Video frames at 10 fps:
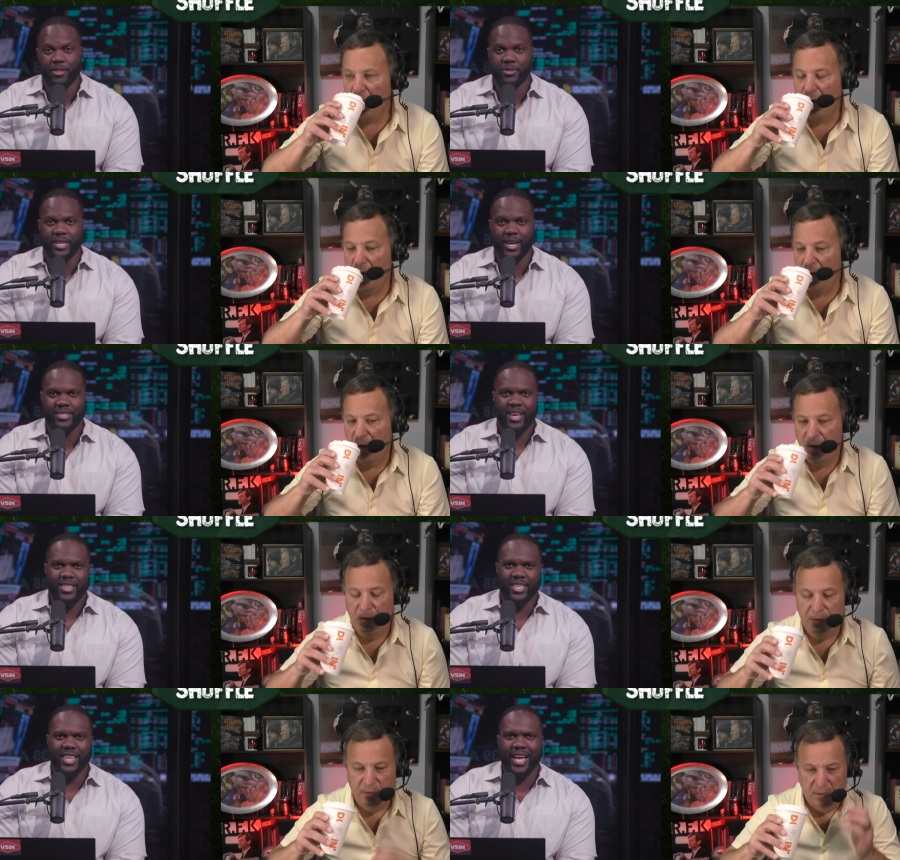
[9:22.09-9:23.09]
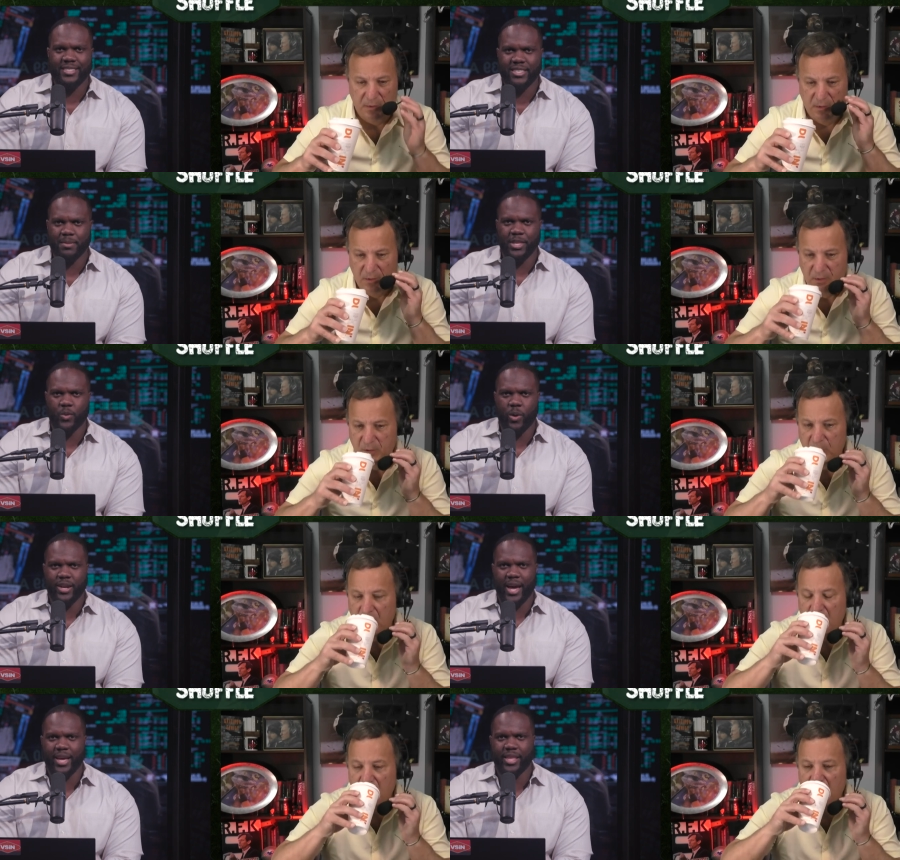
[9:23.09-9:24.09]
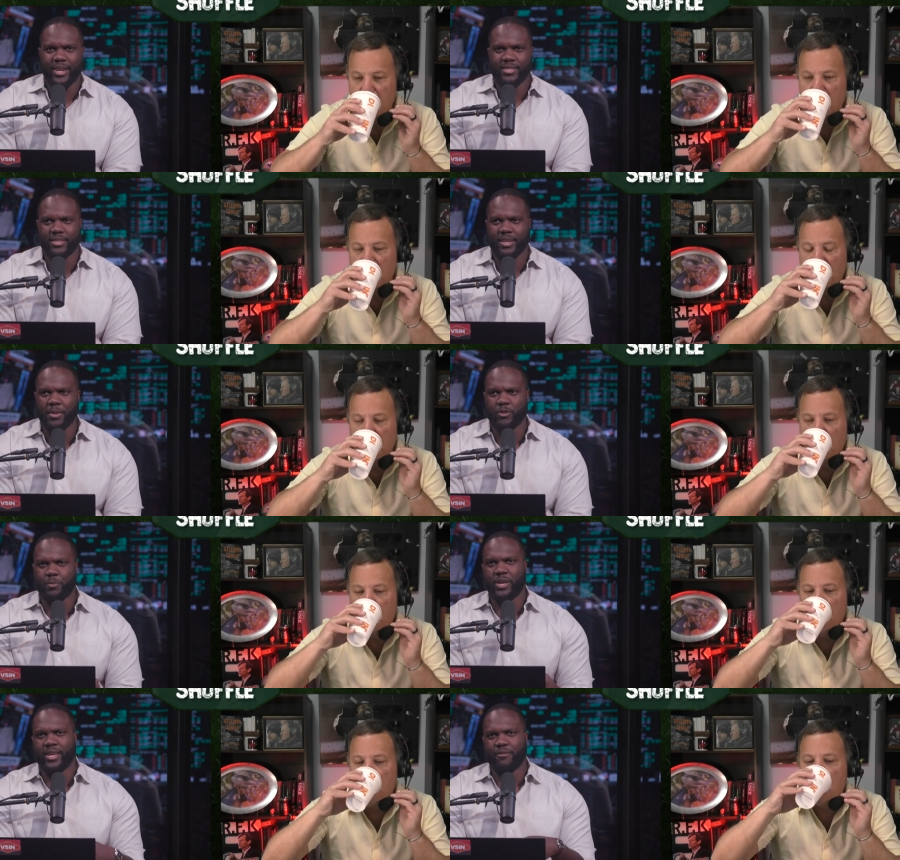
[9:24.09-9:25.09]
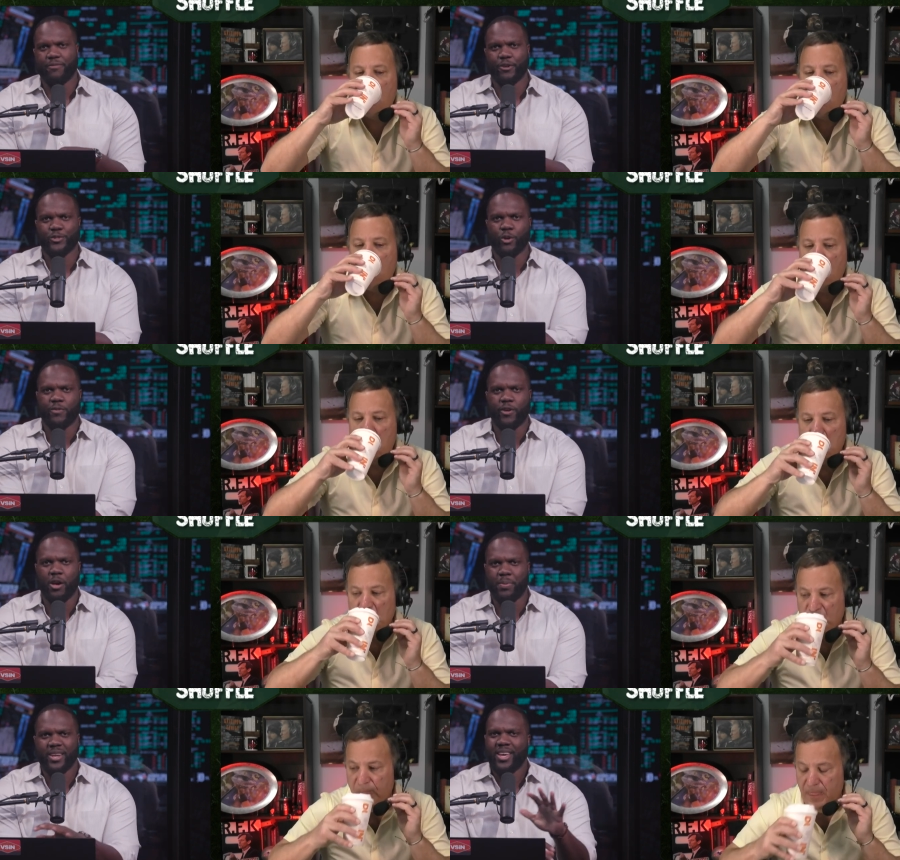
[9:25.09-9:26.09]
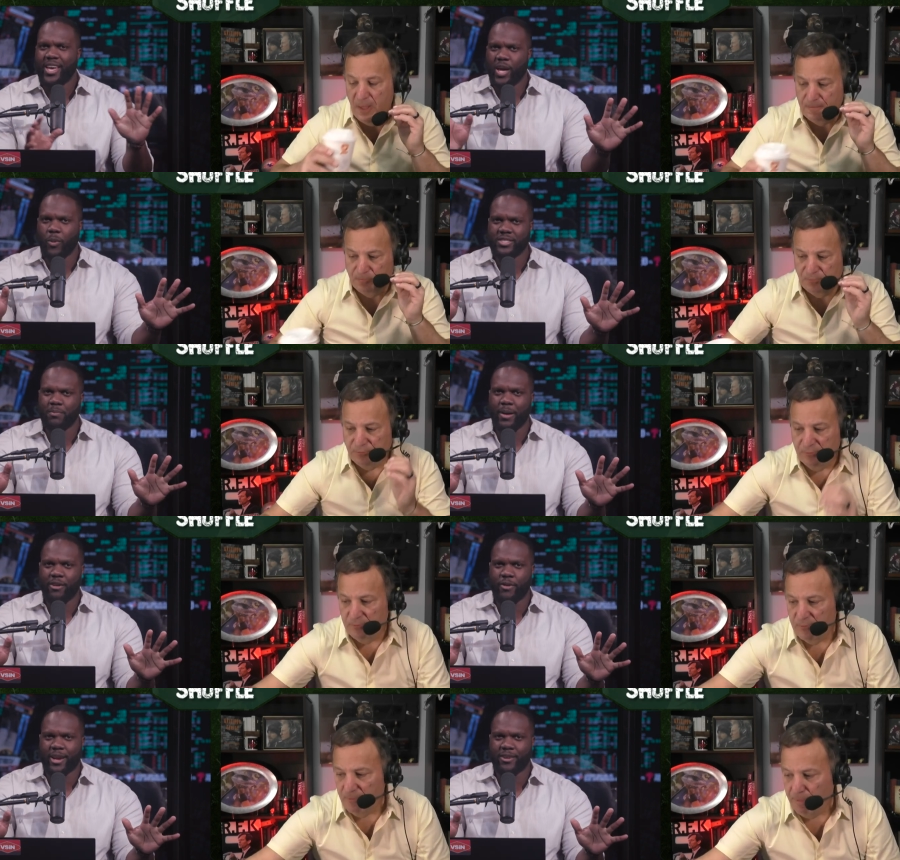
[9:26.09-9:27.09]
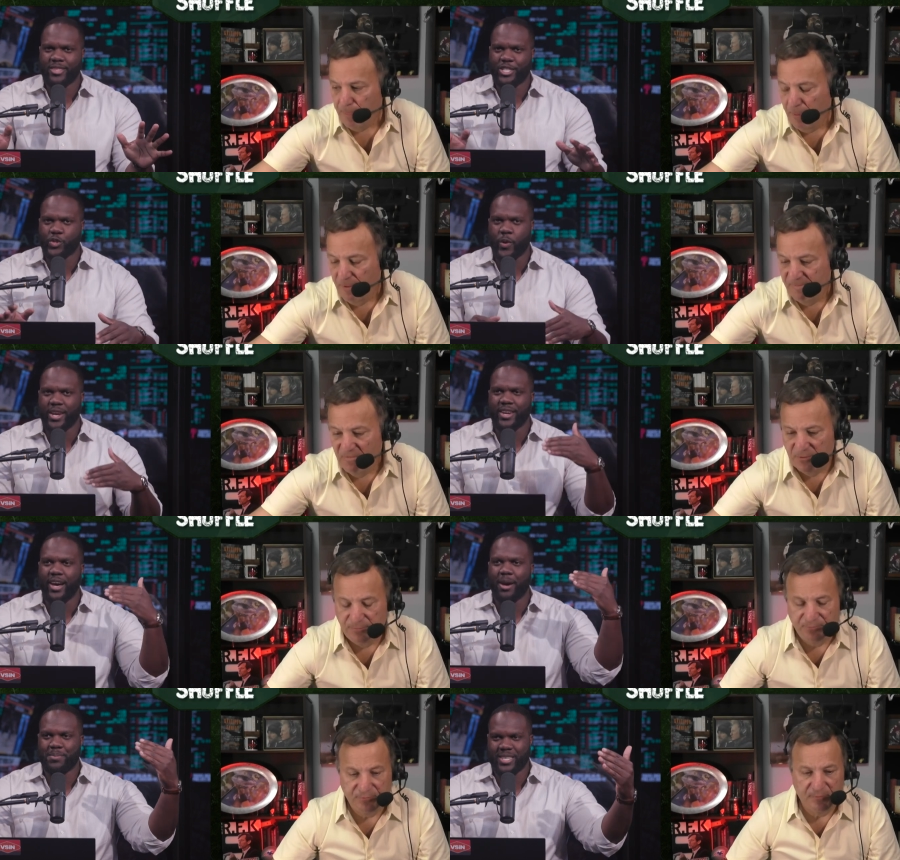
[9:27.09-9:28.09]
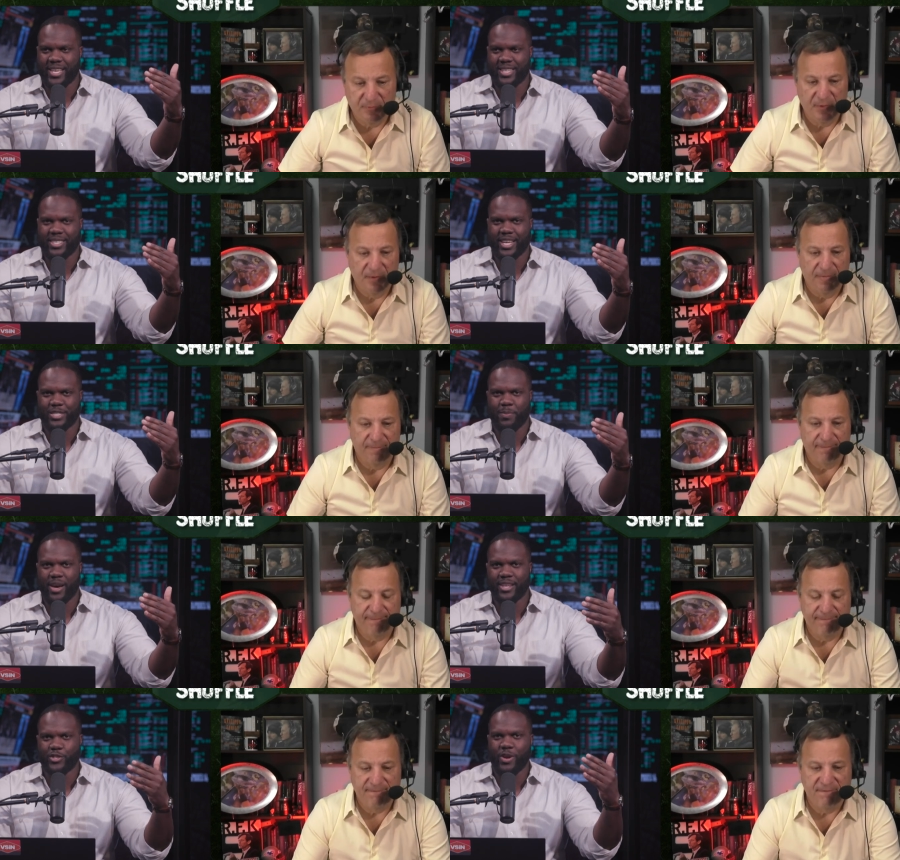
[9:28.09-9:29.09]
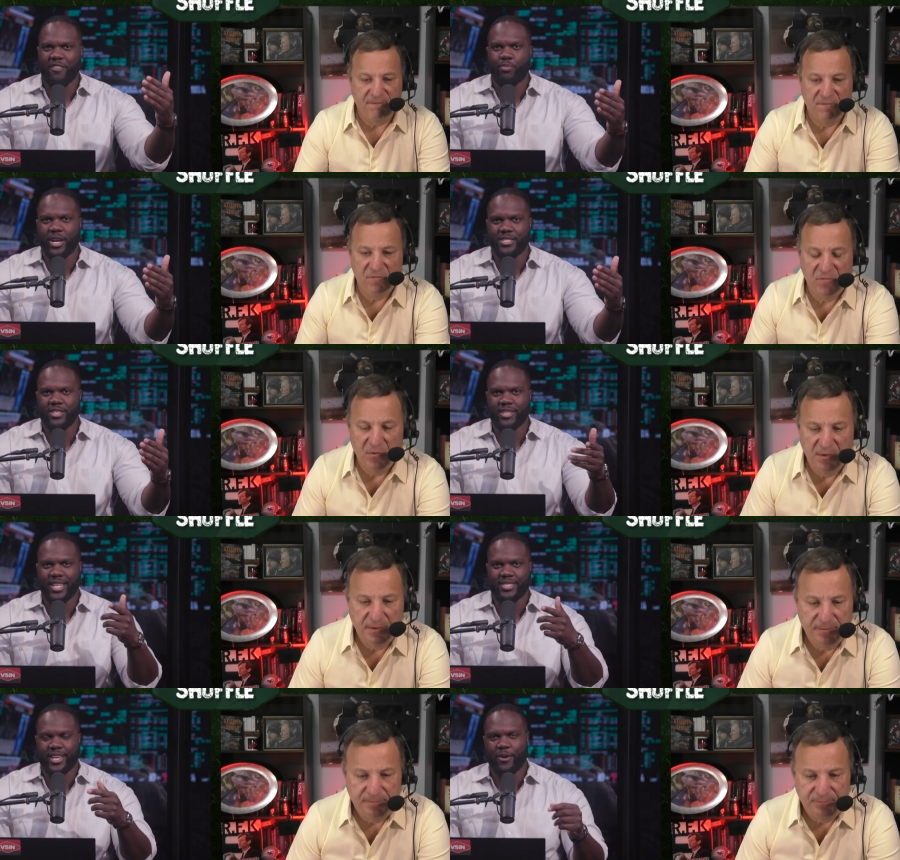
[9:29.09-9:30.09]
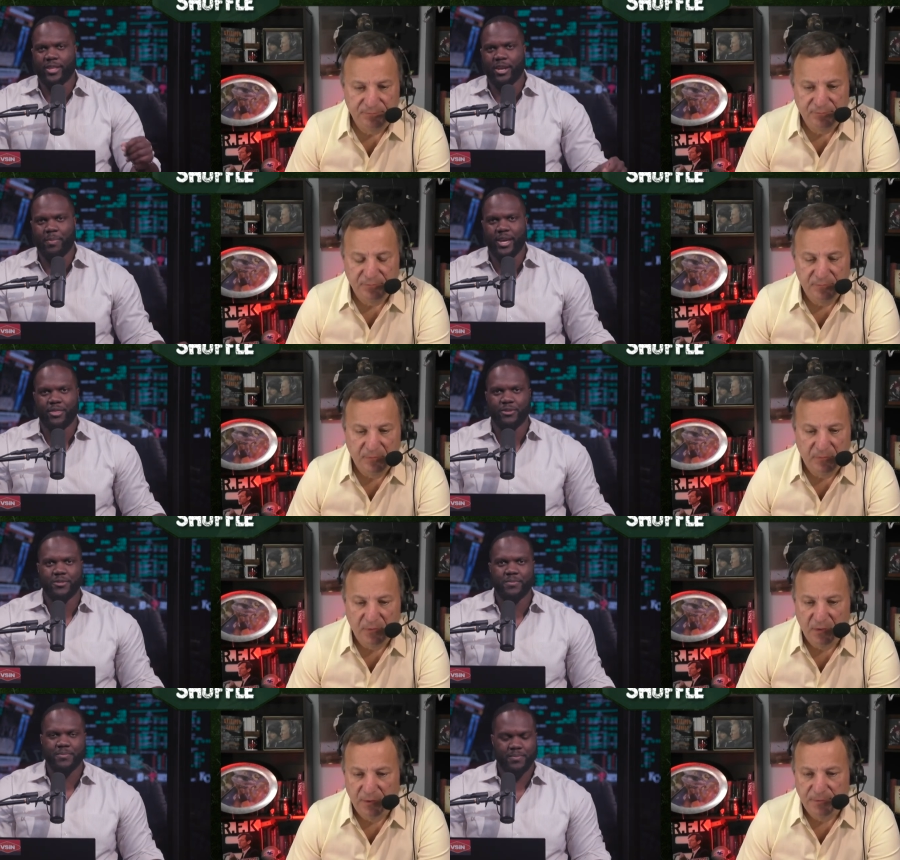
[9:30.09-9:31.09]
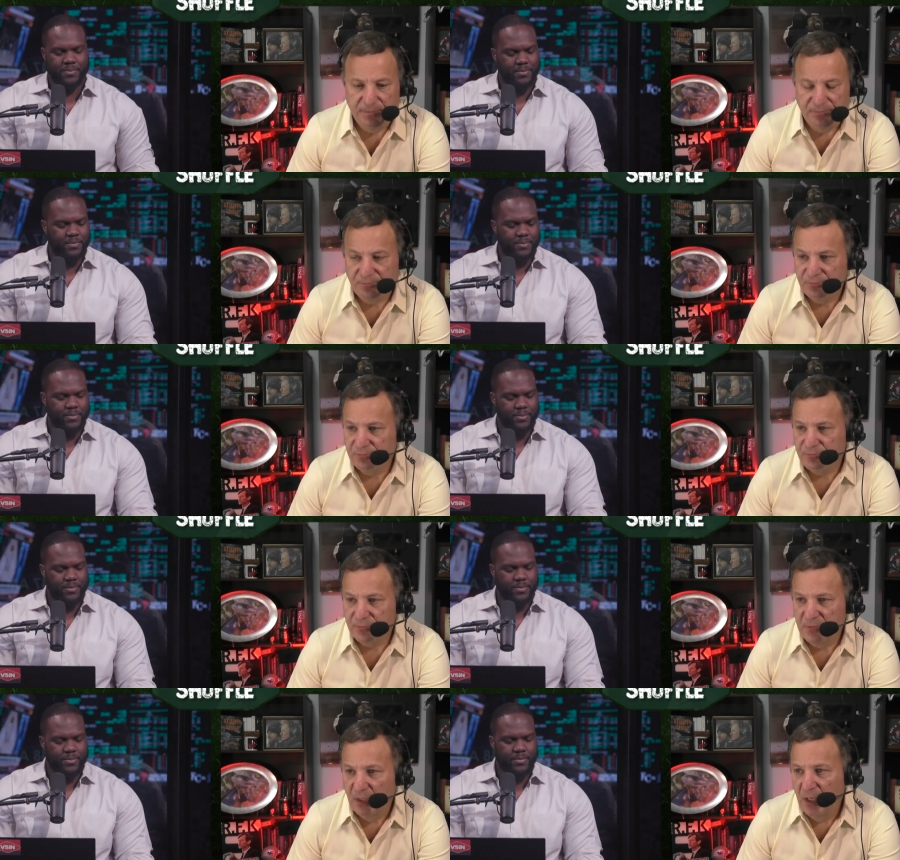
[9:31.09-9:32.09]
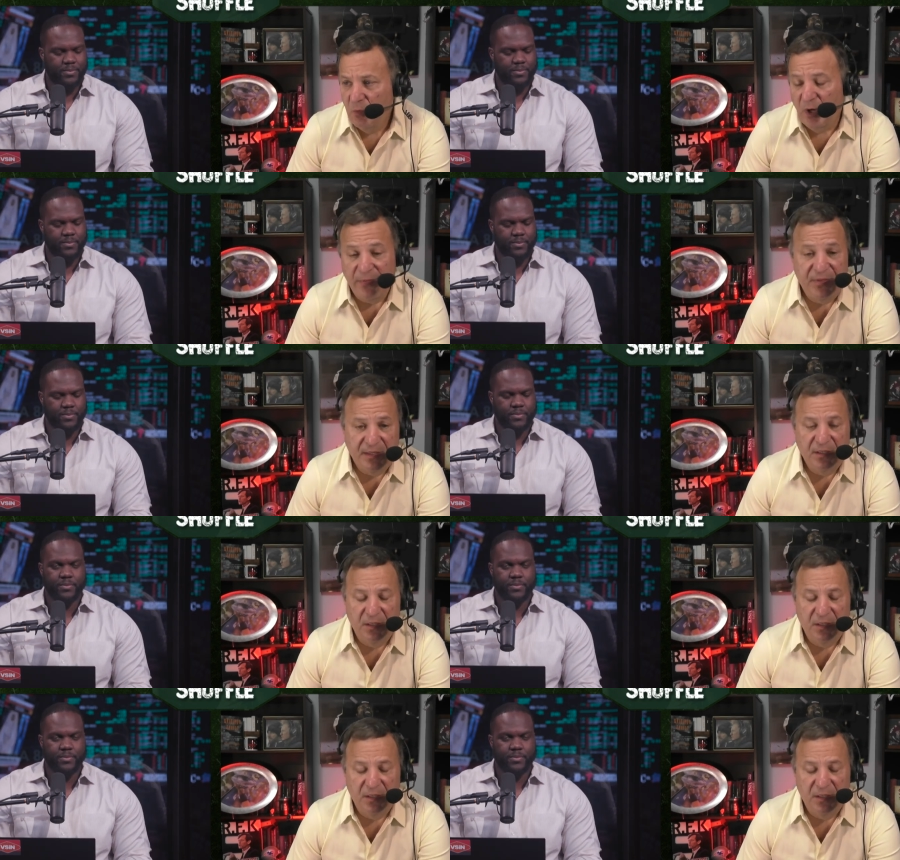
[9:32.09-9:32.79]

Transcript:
Speaker 1: of those guys. The last team that you wanted to highlight is a team that was picking first overall, but it wasn't by record. They traded up to get to that spot and draft Bryce Young. That's the Carolina Panthers.
Speaker 2: Well, I think